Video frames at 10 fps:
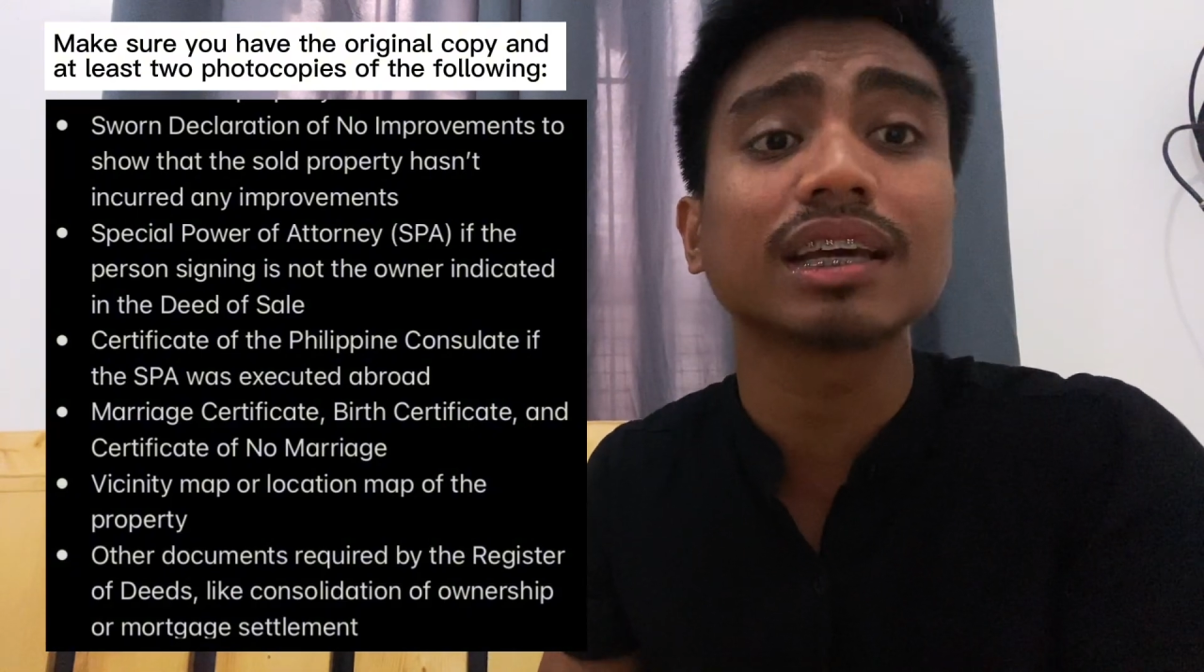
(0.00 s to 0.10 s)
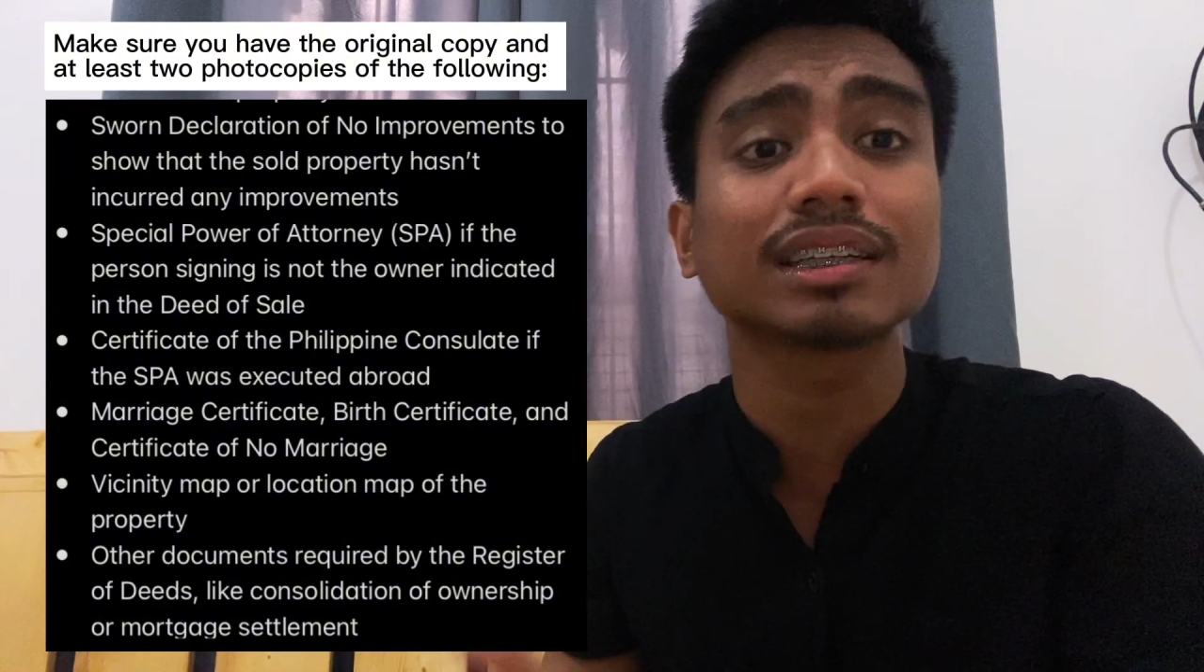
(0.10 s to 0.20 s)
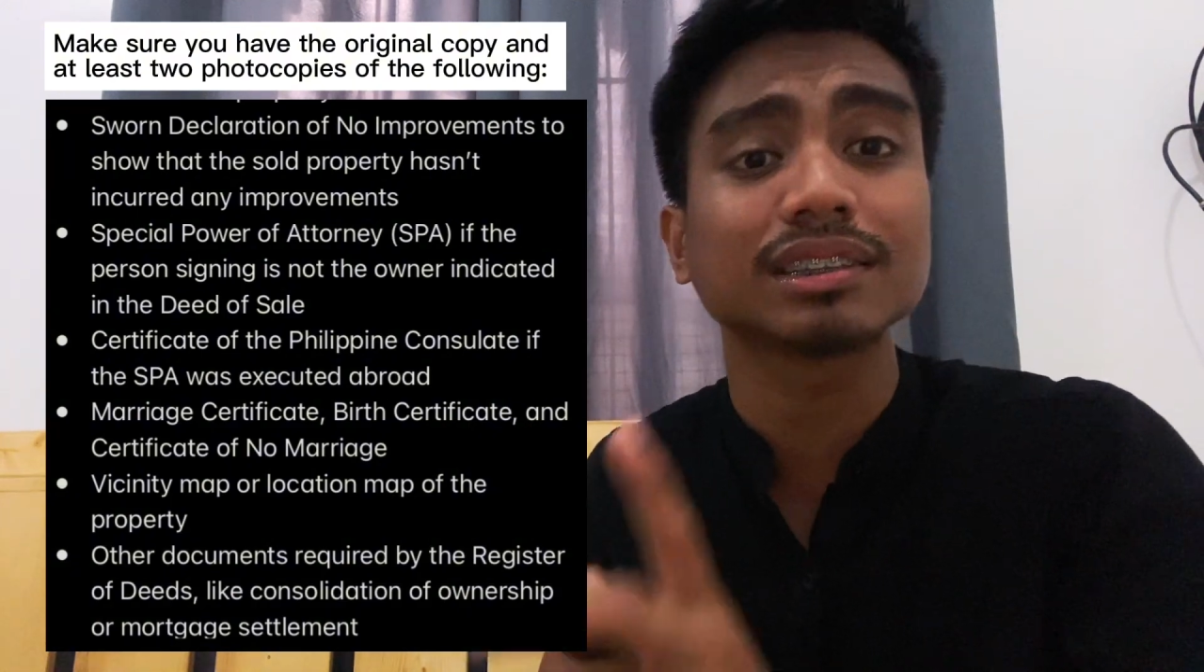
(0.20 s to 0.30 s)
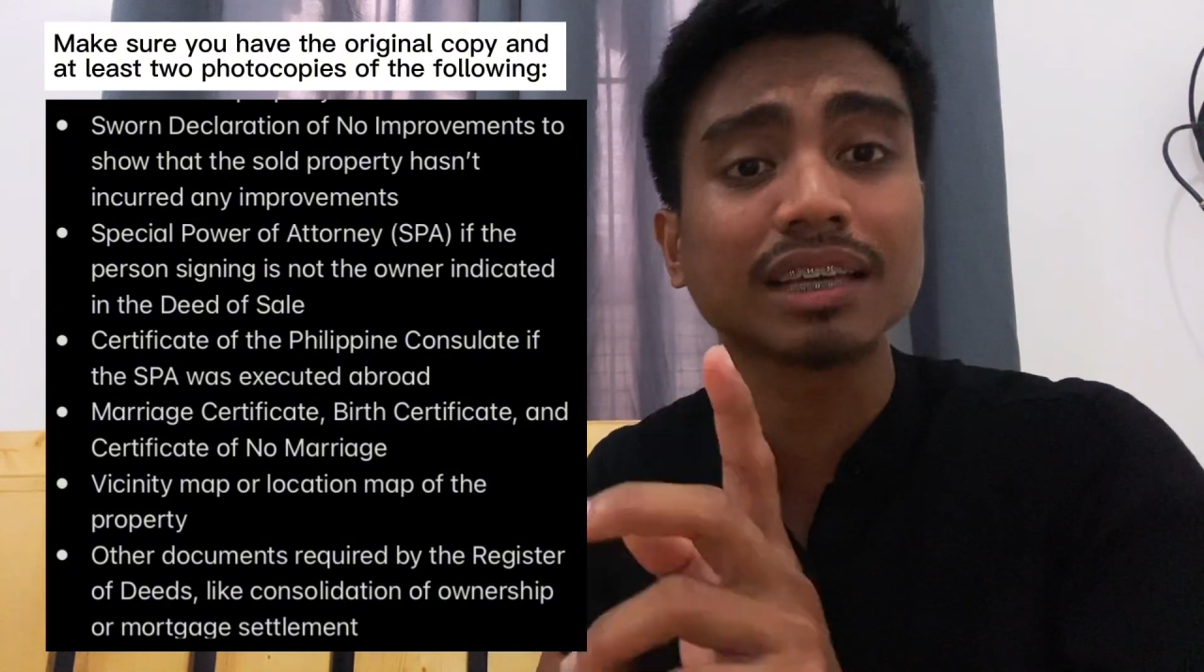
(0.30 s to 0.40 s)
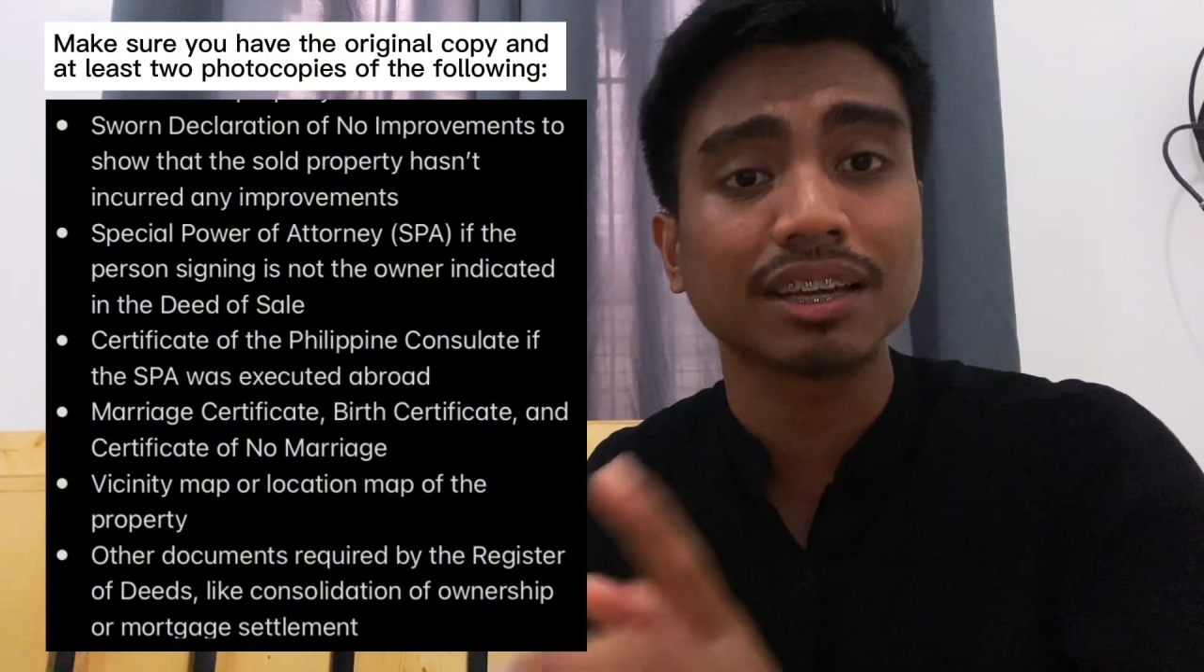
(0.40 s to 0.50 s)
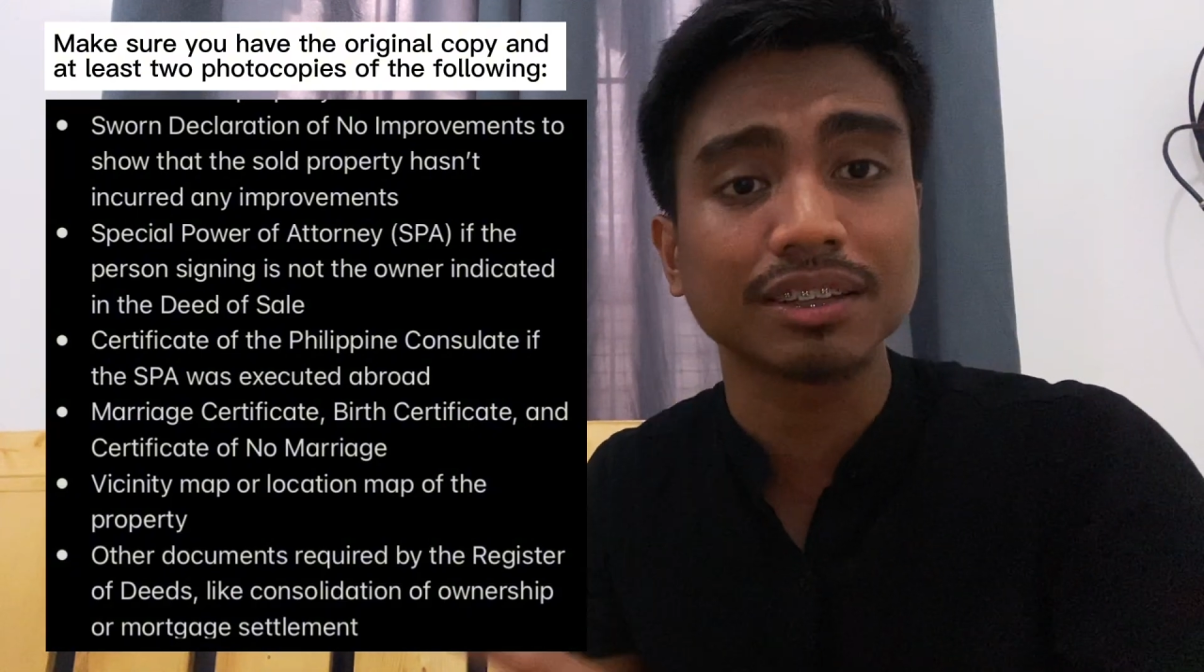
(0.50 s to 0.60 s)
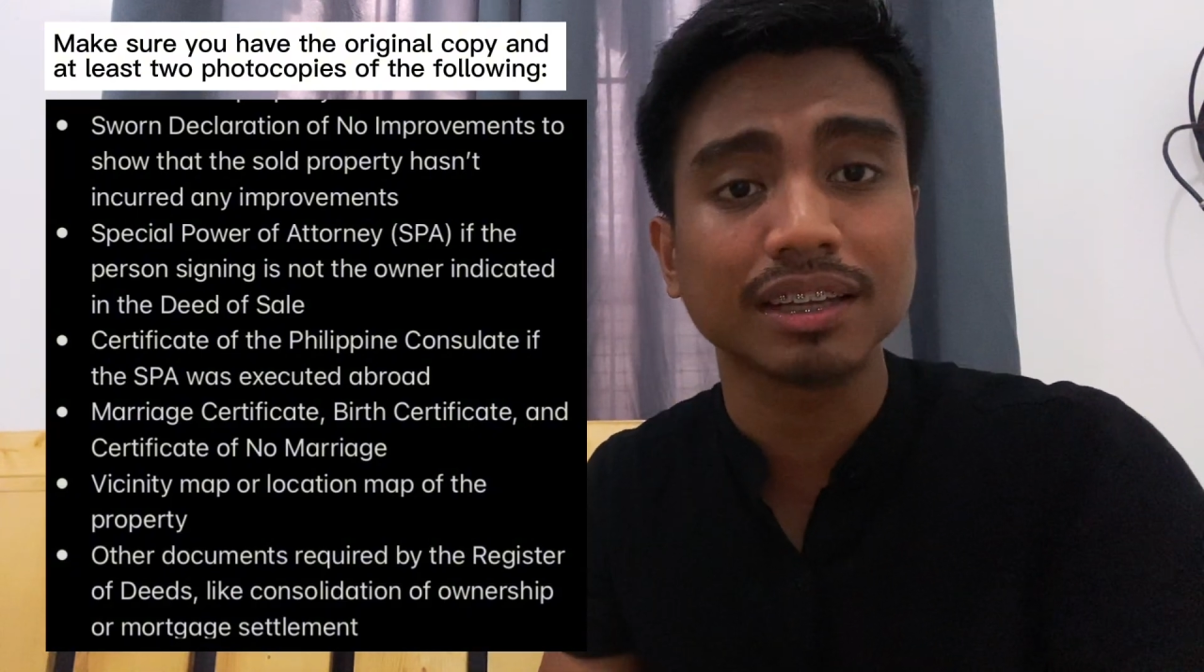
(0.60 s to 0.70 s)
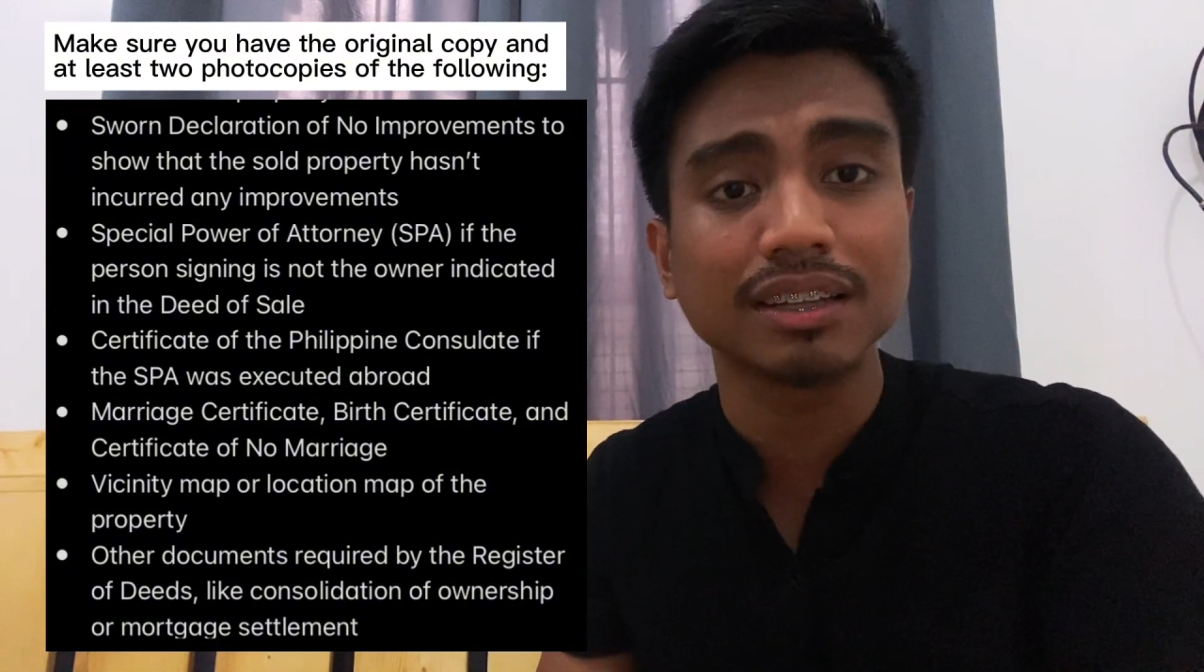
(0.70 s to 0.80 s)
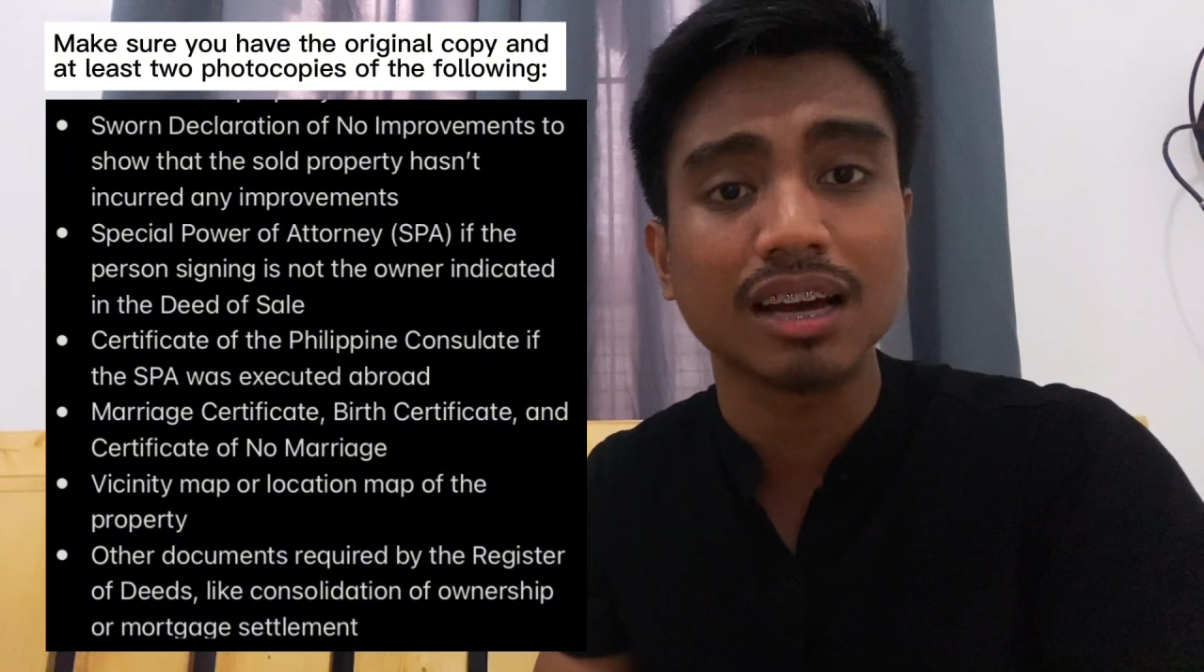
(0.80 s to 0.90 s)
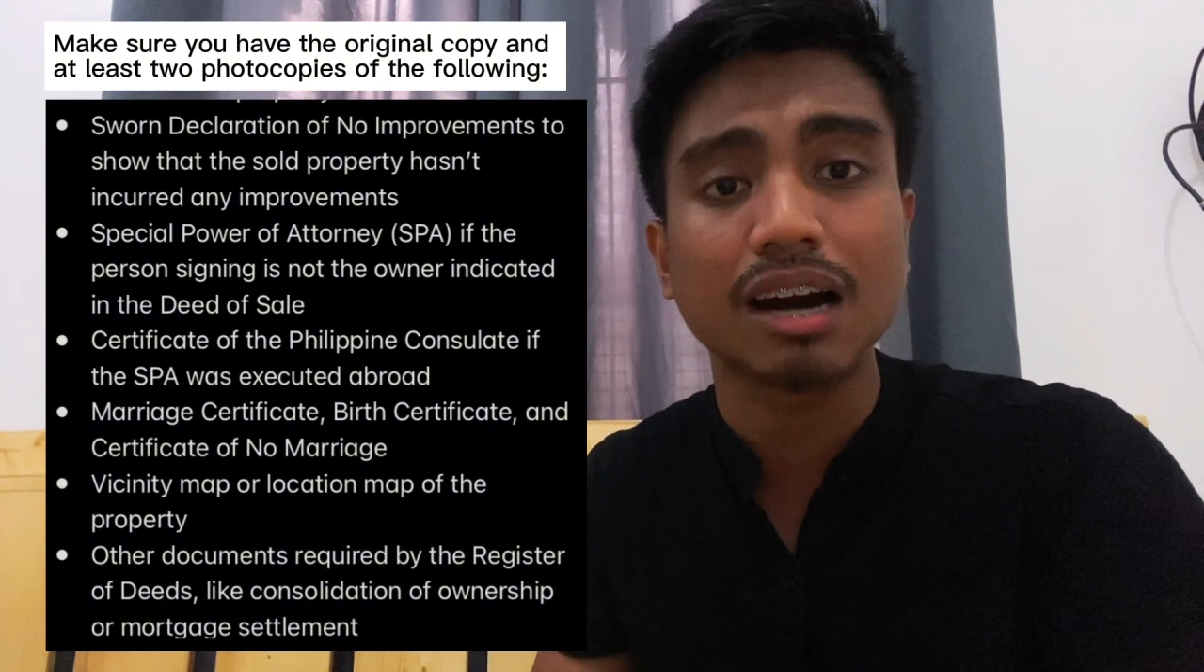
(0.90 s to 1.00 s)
executed